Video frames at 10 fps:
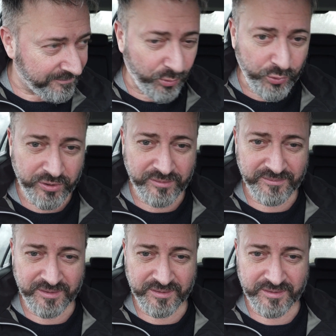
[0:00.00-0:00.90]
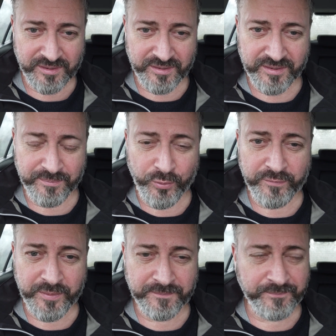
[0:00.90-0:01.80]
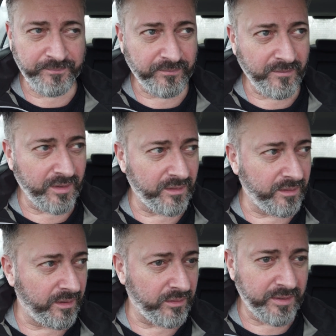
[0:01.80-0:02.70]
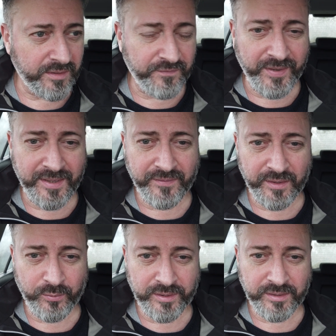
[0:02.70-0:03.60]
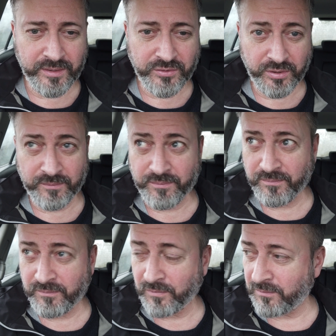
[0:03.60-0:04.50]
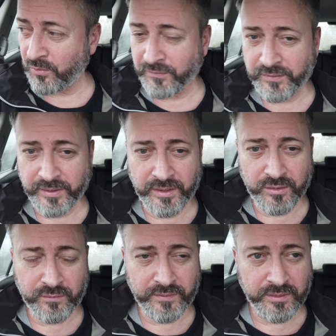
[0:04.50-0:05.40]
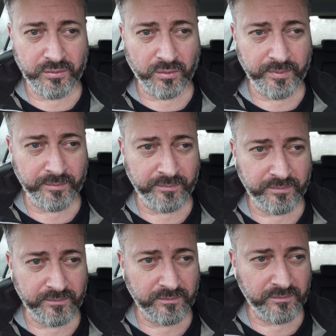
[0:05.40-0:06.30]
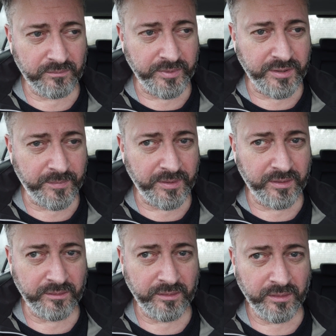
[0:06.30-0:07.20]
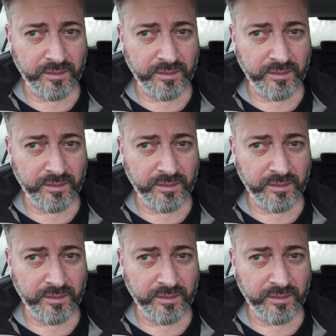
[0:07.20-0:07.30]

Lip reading: motion. It's movement. It's very, very windy, as you can hopefully hear over the top of me speaking.